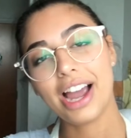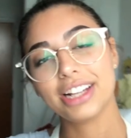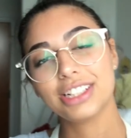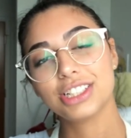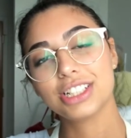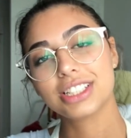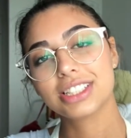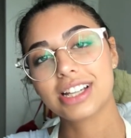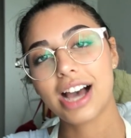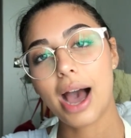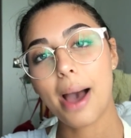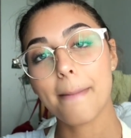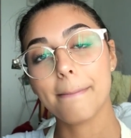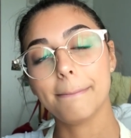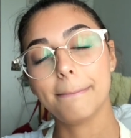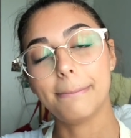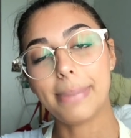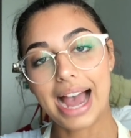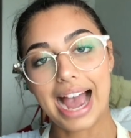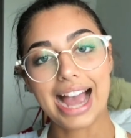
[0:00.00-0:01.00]
I just got
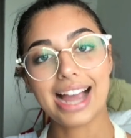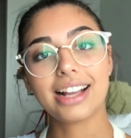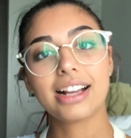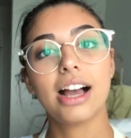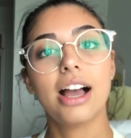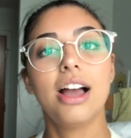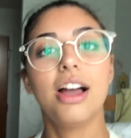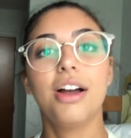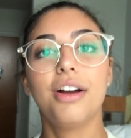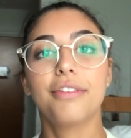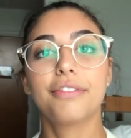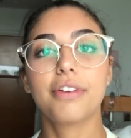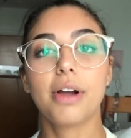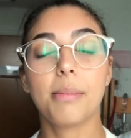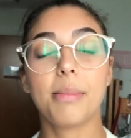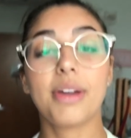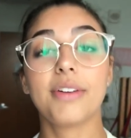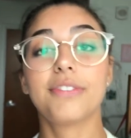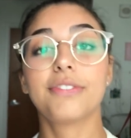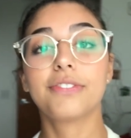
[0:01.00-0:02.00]
back
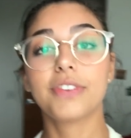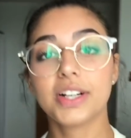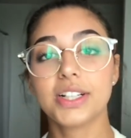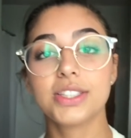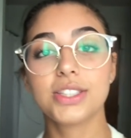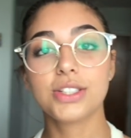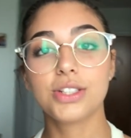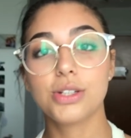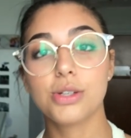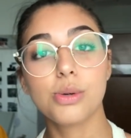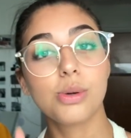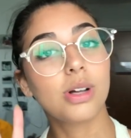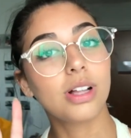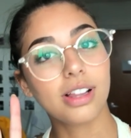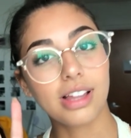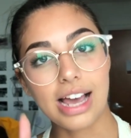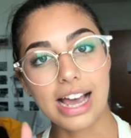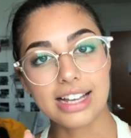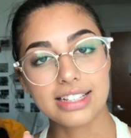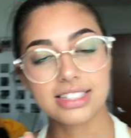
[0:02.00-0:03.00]
from my first two
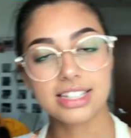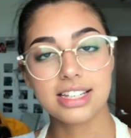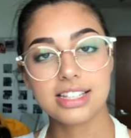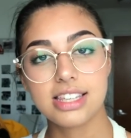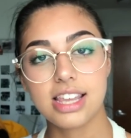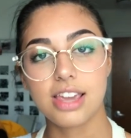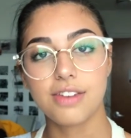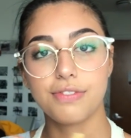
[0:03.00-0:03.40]
classes.